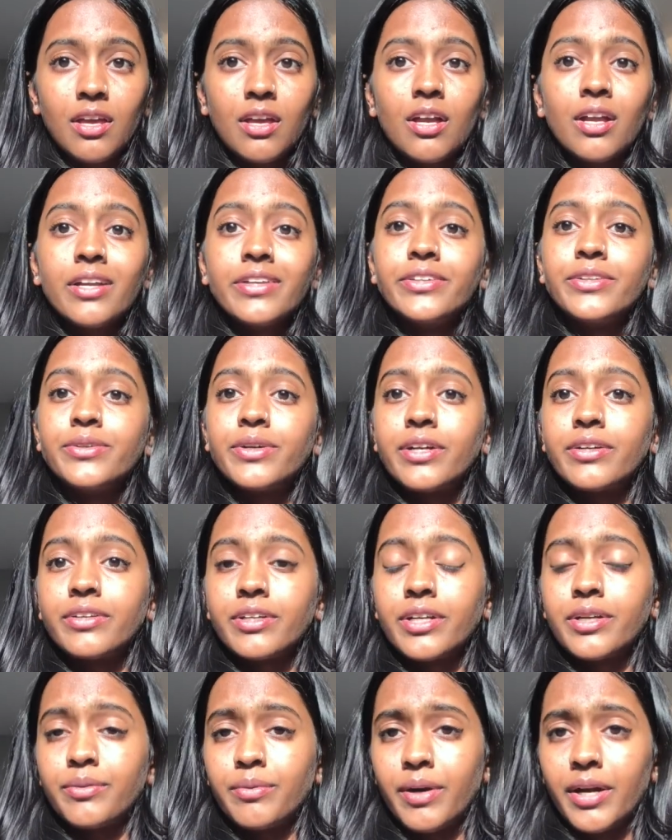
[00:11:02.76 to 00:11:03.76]
you are
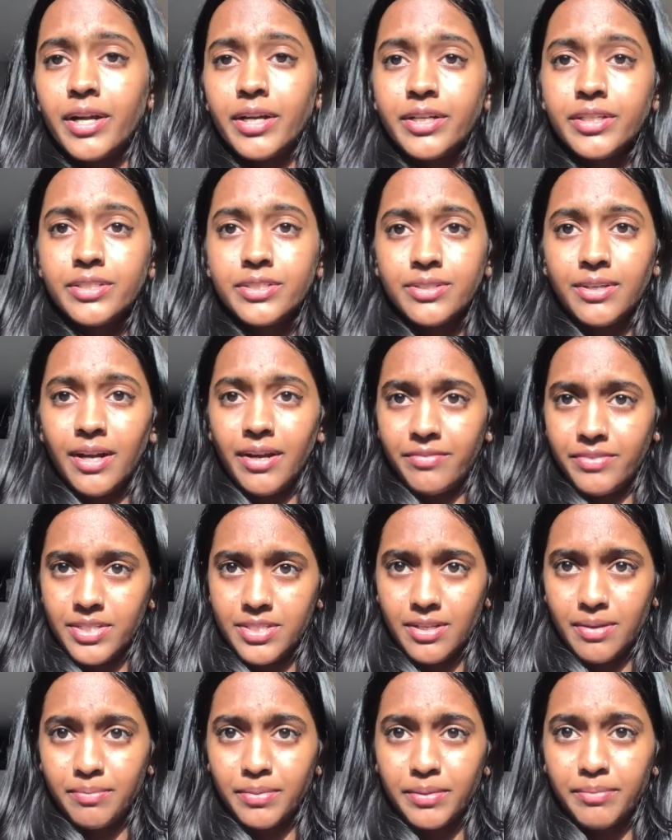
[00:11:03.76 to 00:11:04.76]
required to have a
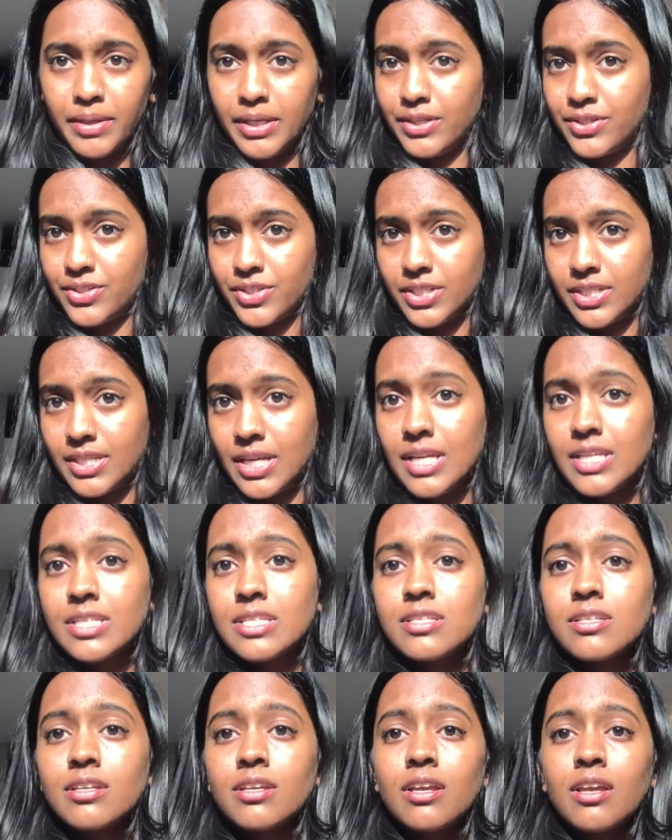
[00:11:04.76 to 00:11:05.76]
supplementary
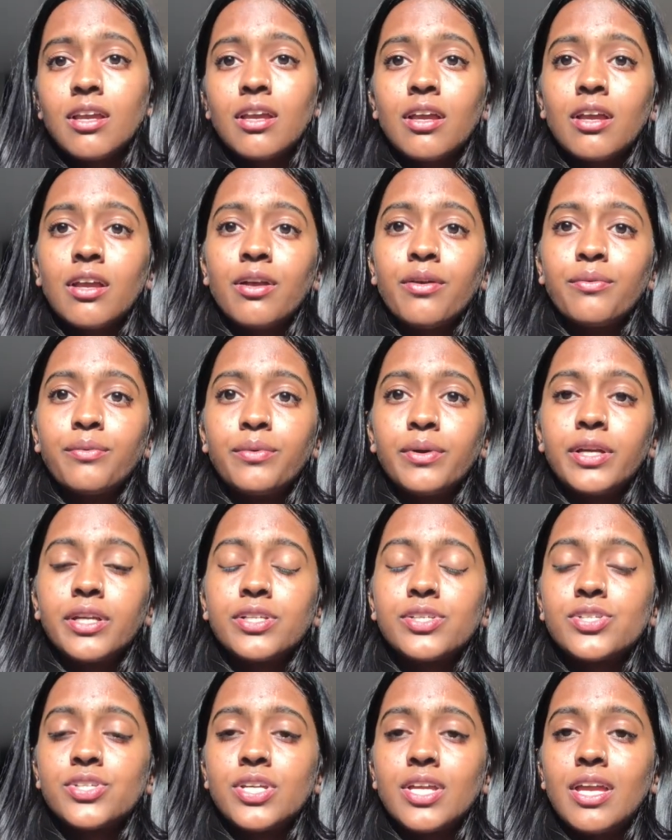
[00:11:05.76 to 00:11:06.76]
test,
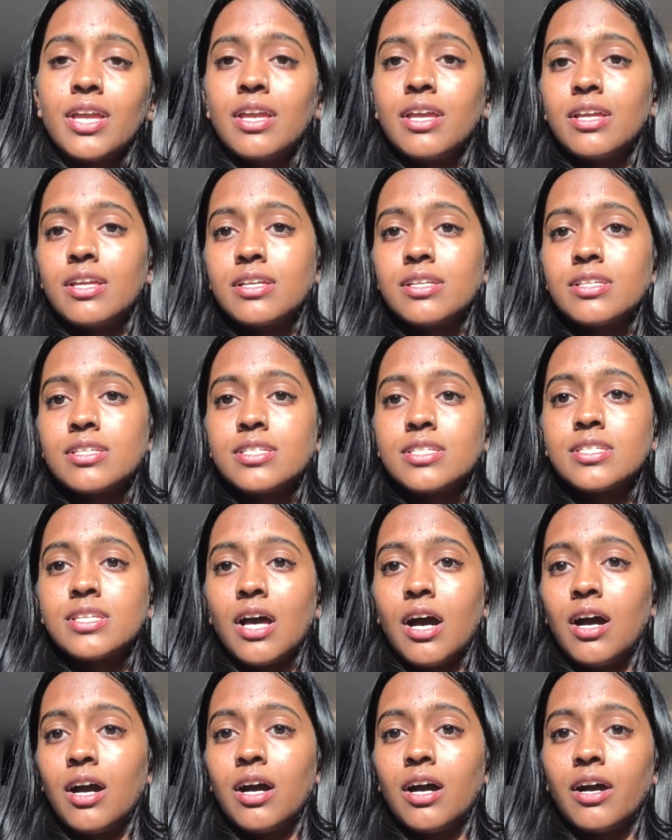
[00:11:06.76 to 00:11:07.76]
which is
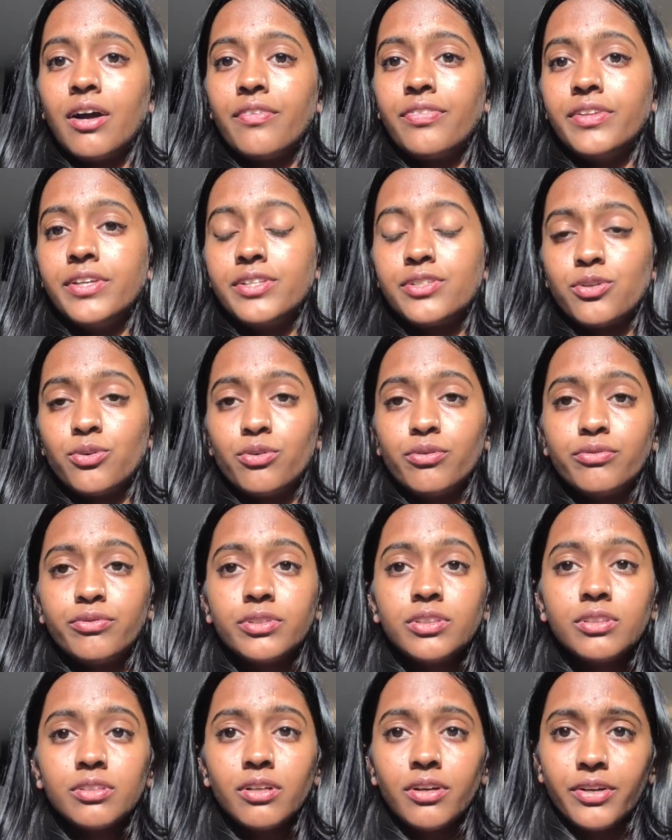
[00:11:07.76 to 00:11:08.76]
the
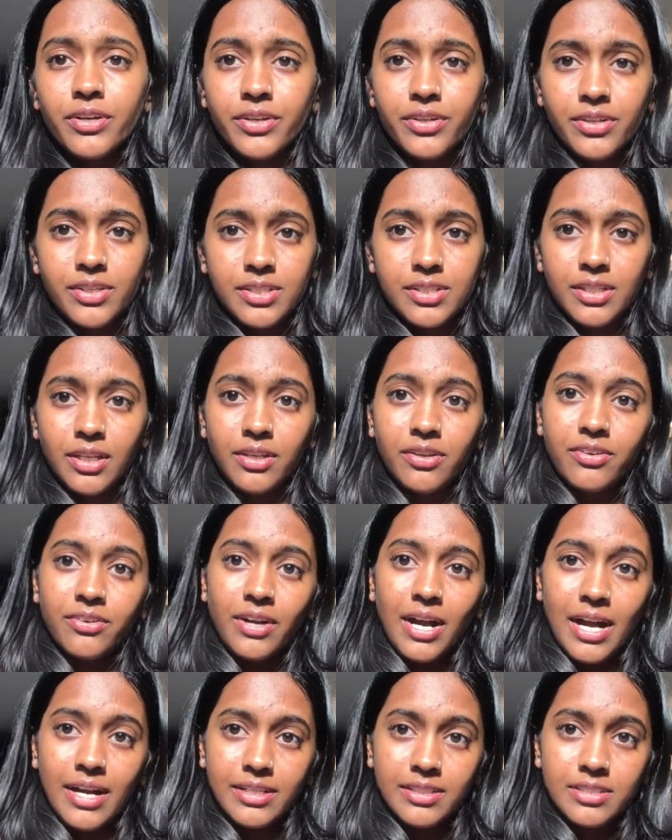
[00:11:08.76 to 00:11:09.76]
TOEFL, or you can take your
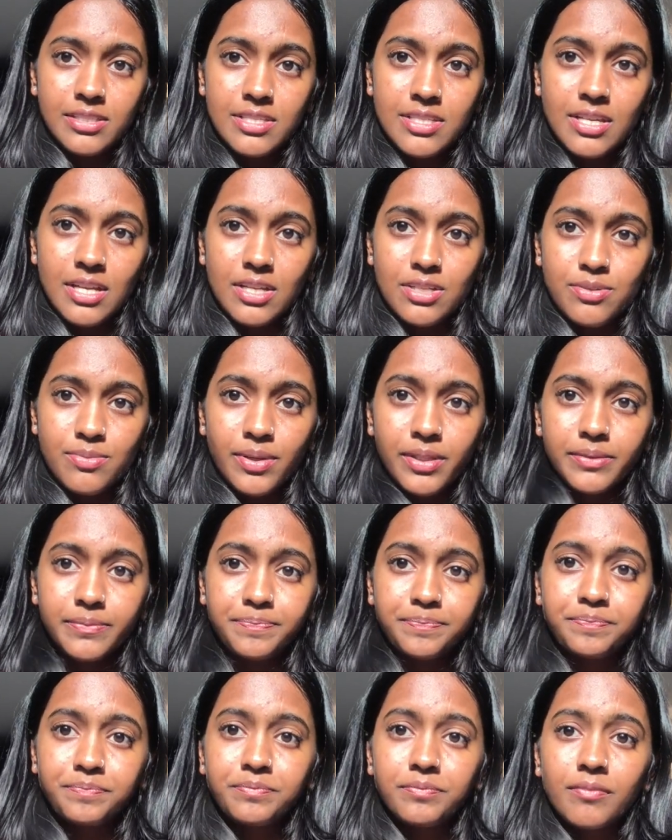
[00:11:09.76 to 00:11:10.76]
IELTS as well.
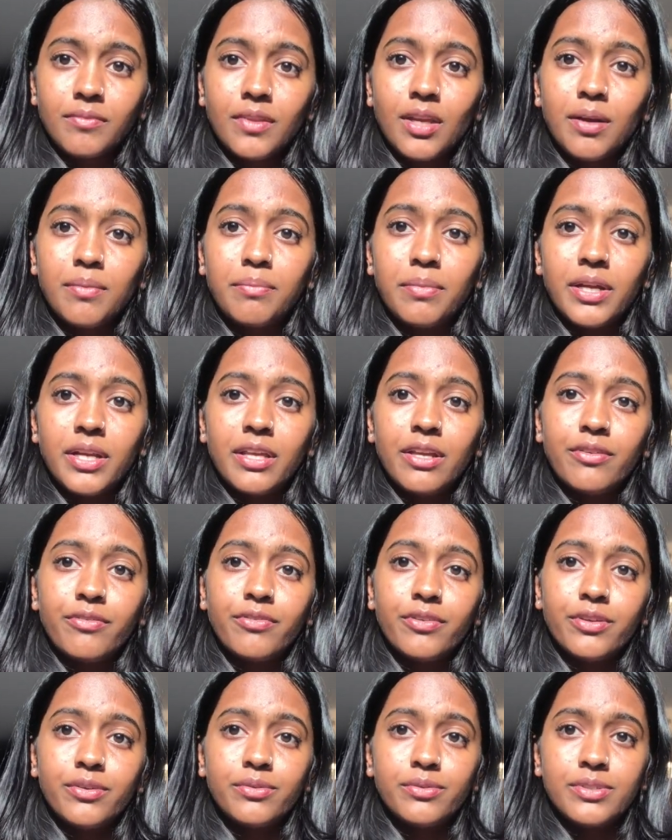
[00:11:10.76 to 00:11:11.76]
But
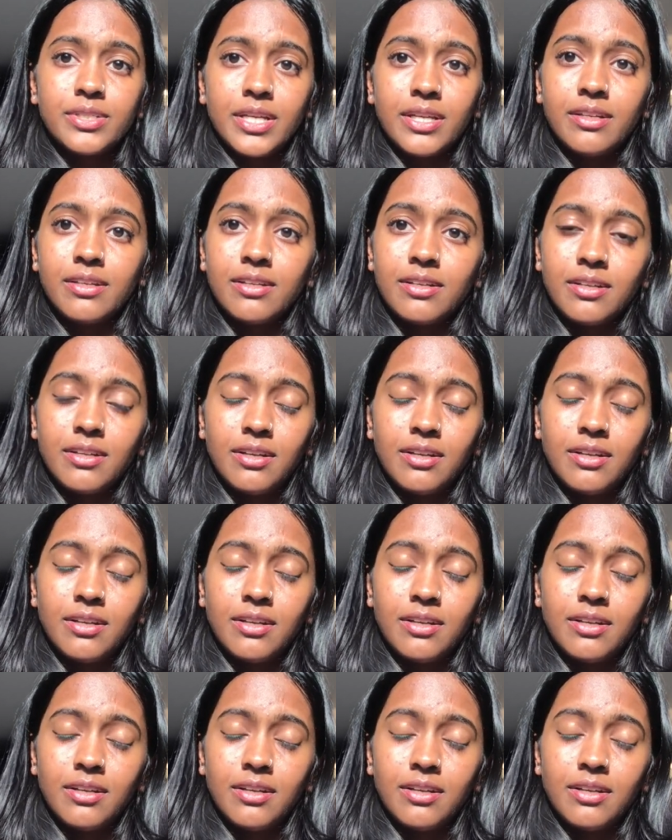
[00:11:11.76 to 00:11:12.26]
if you take